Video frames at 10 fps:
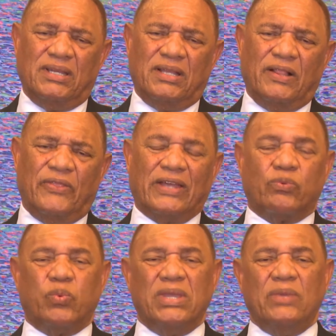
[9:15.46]
that
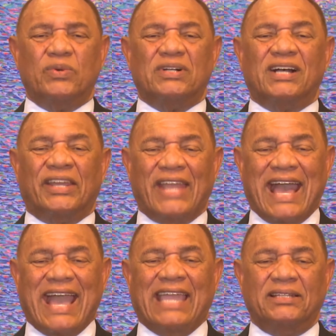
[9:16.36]
we were an
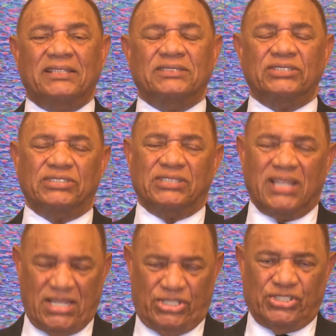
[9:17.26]
island
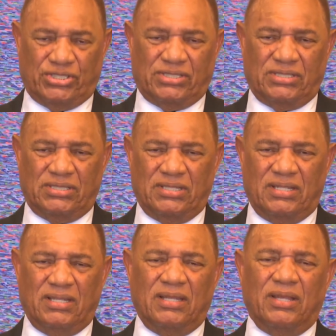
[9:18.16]
nation
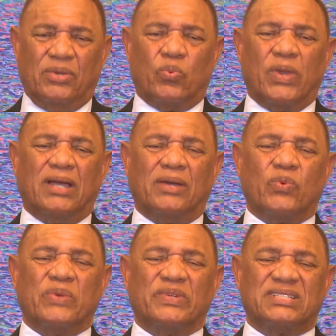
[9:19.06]
where we
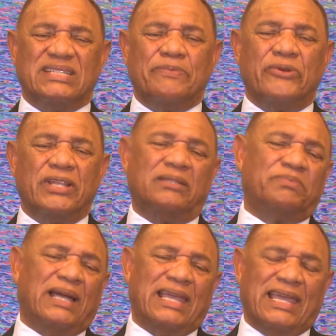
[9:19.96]
were separated
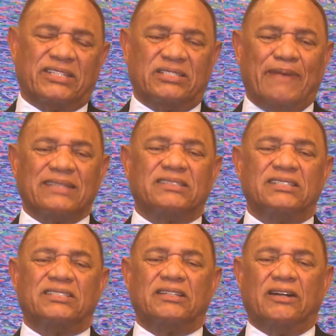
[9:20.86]
by
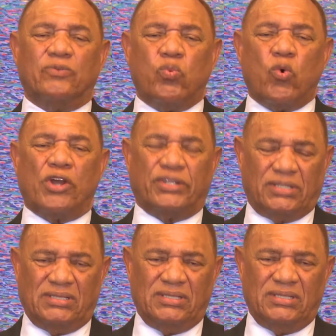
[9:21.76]
expanses of water,
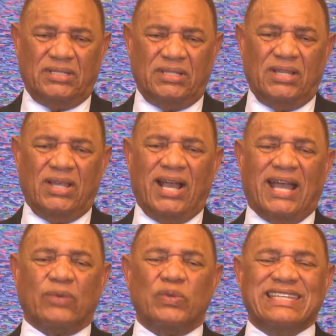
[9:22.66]

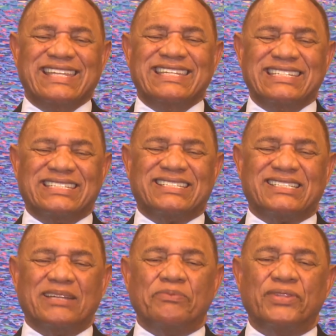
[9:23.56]
and we needed
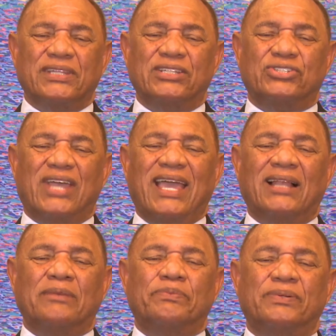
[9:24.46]
something to
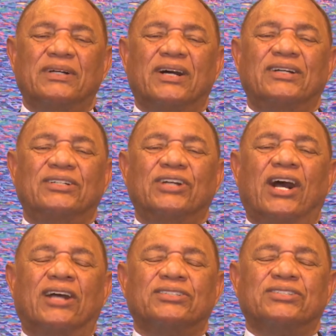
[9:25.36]
help
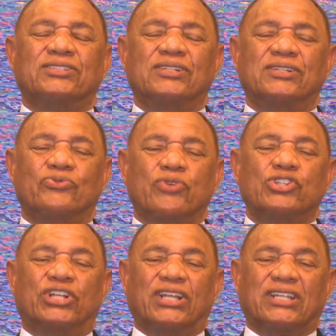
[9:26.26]
us reach
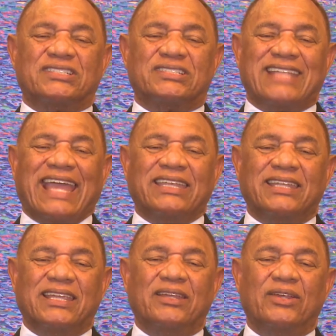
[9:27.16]
an
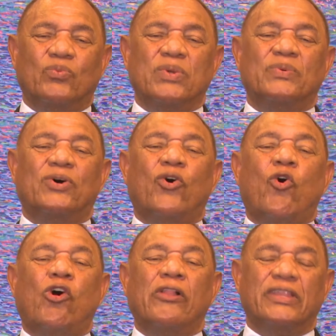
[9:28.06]
understanding we were
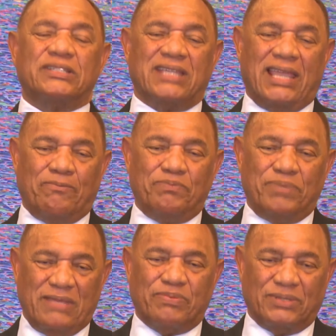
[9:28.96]
all the same people.